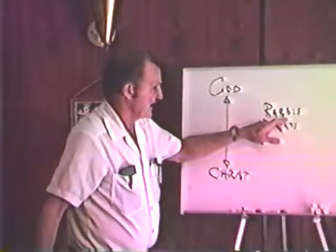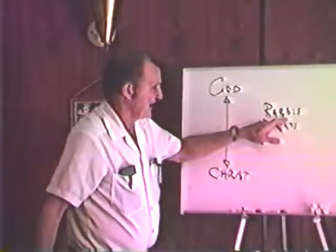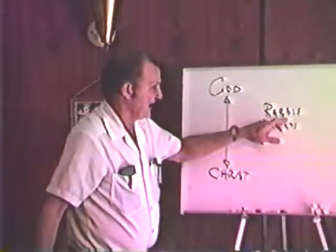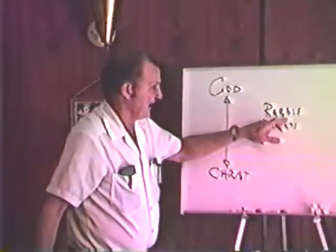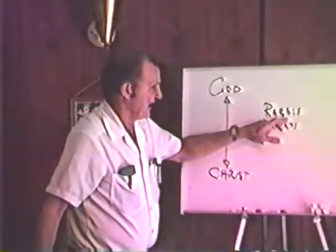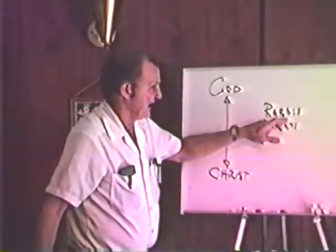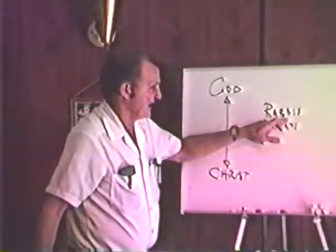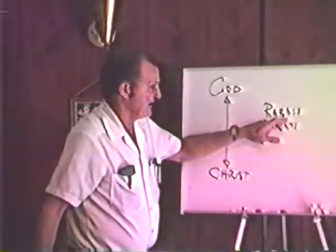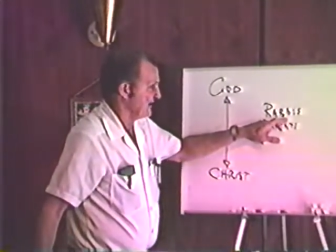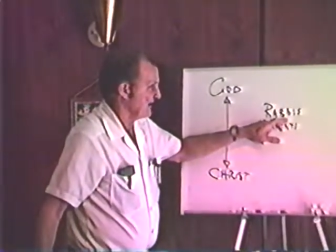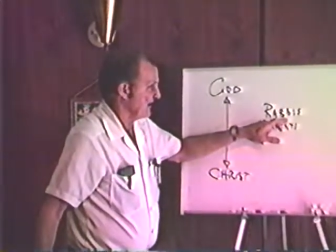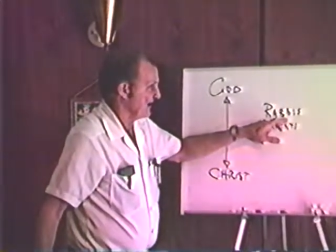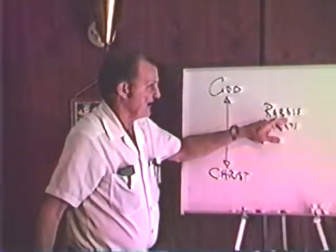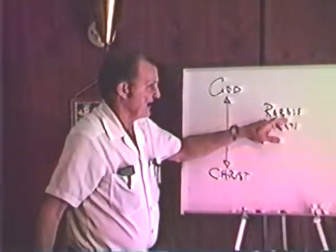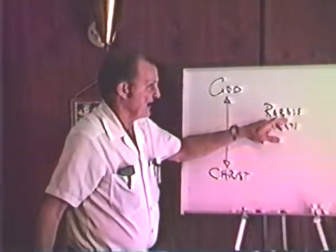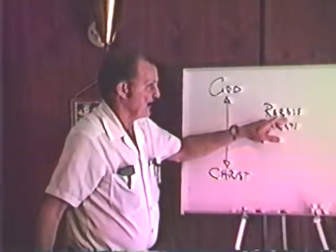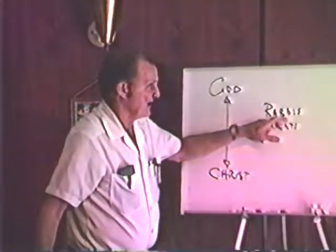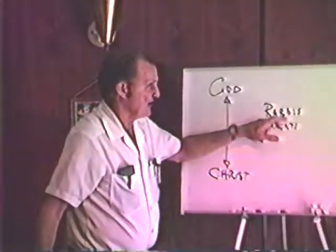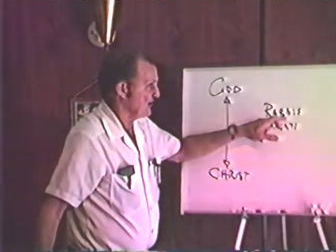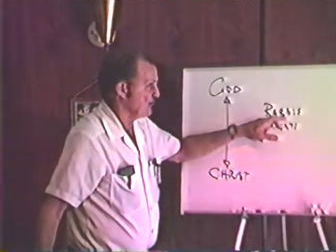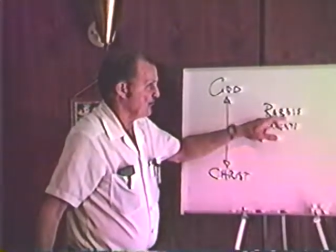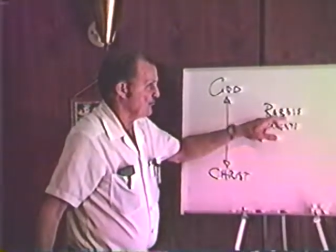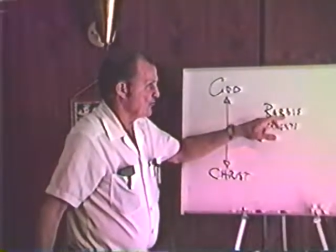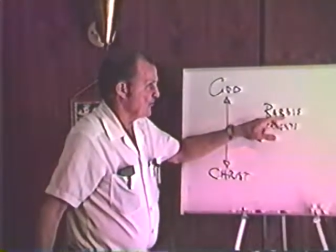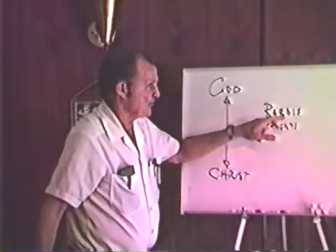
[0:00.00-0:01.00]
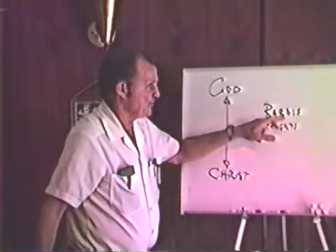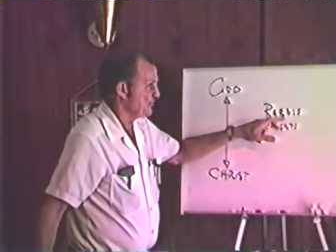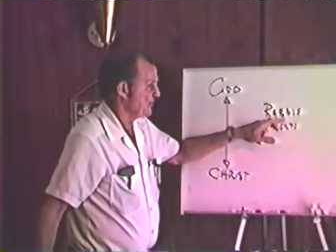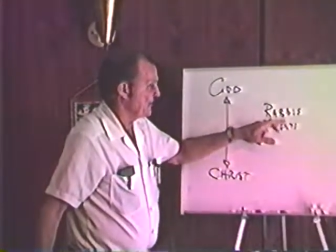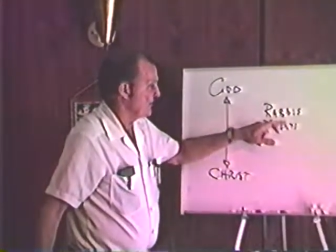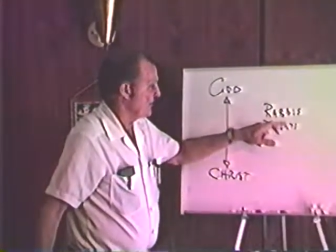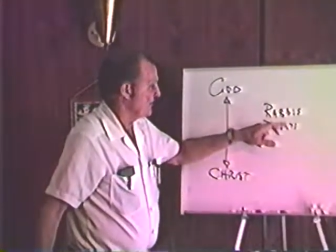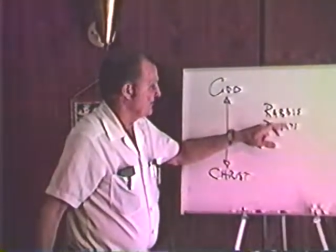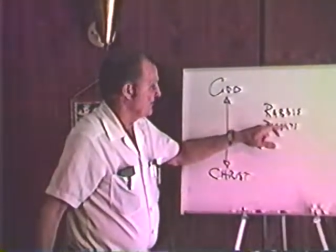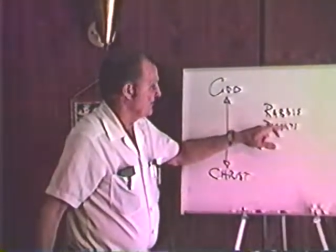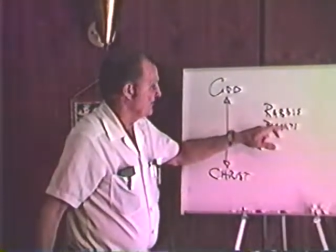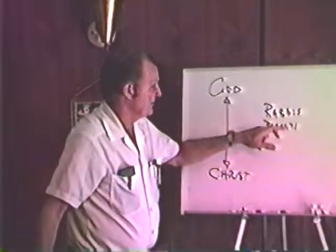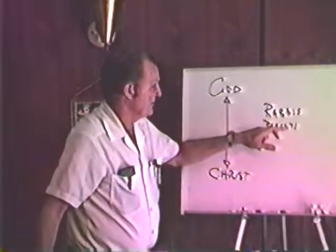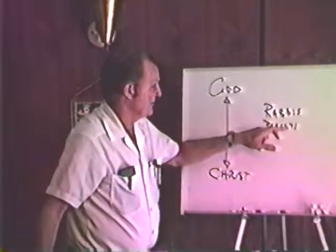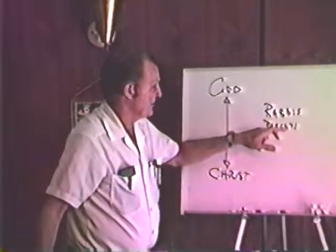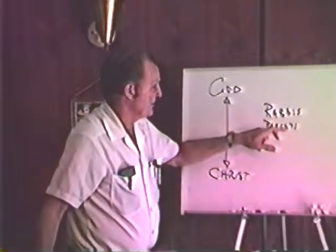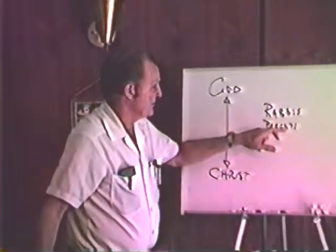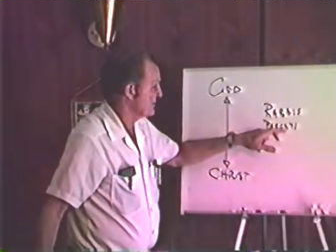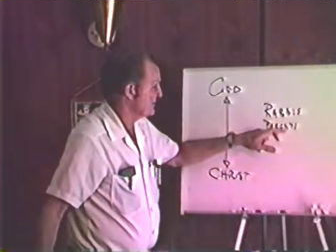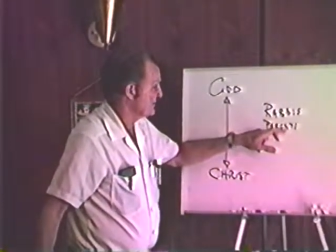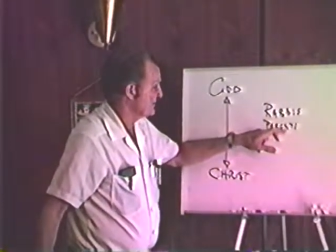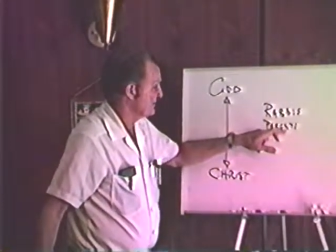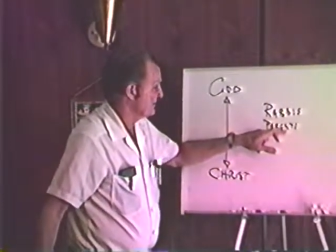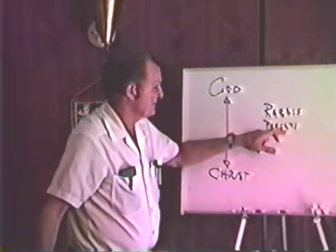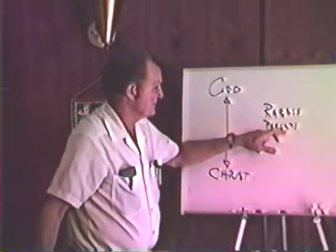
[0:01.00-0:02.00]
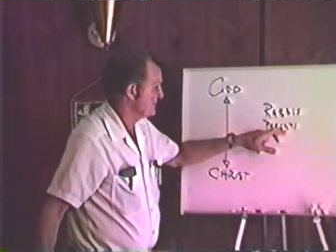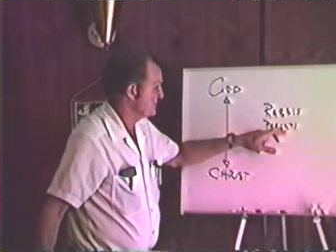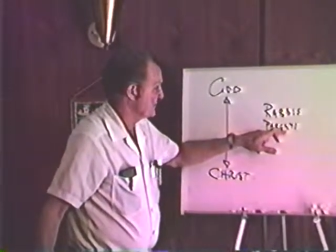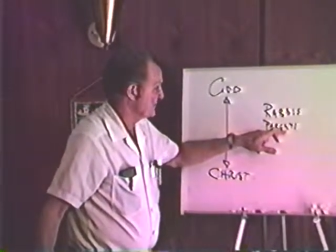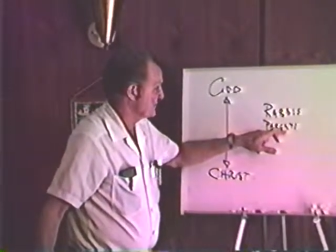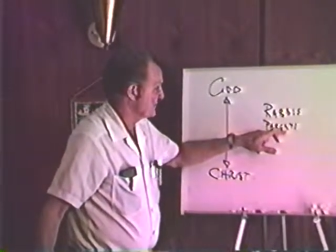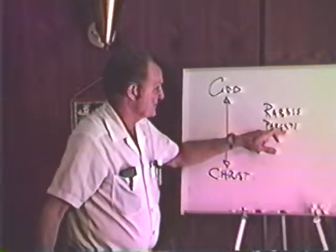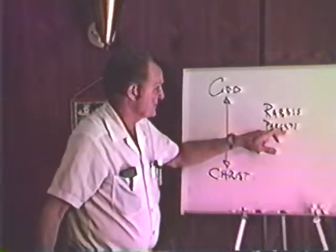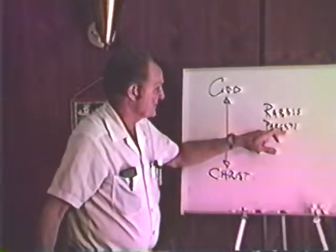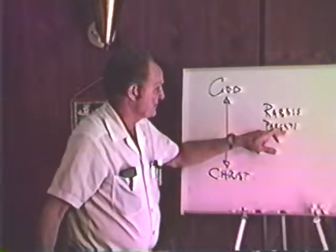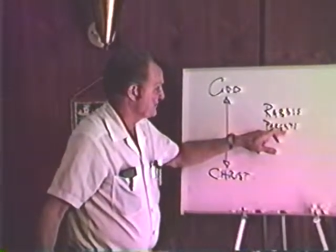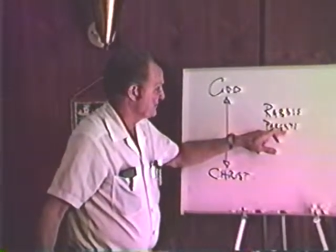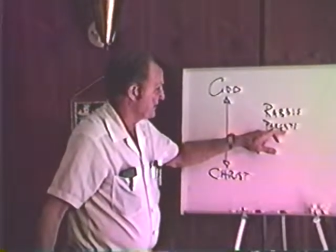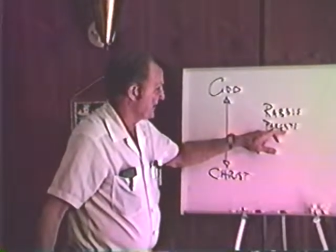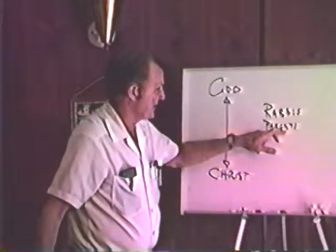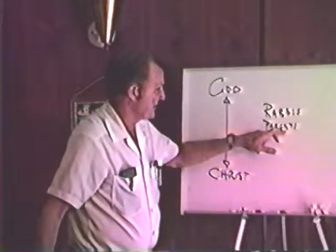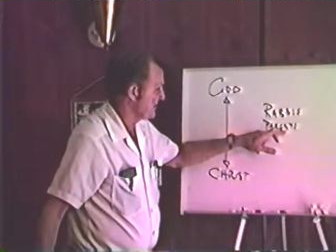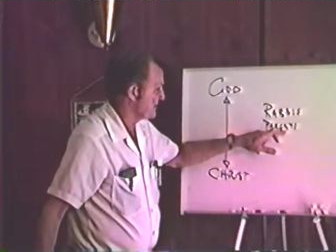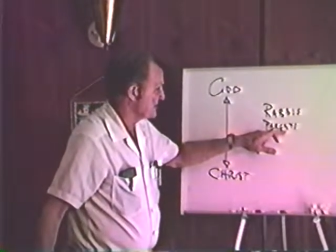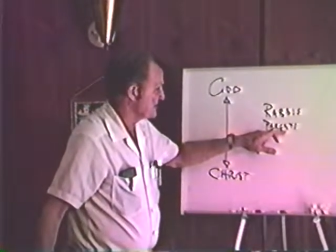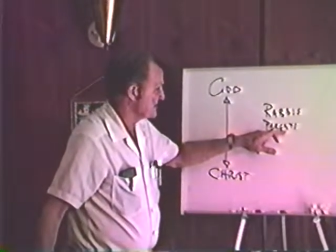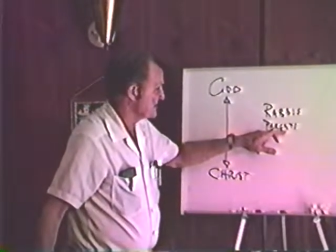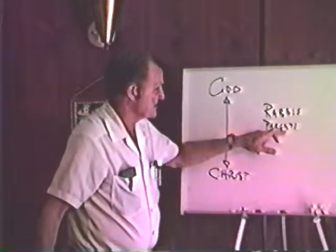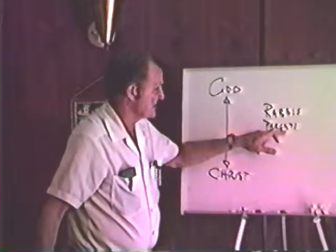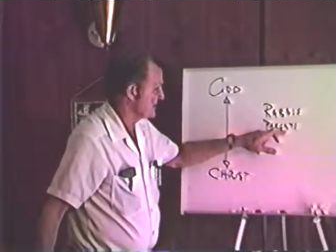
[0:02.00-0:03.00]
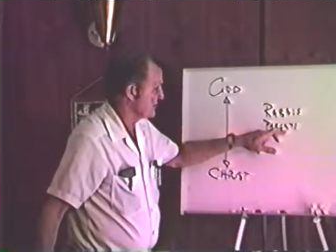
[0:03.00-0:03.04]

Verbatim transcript: had a grip on the minds of Jesus' parents,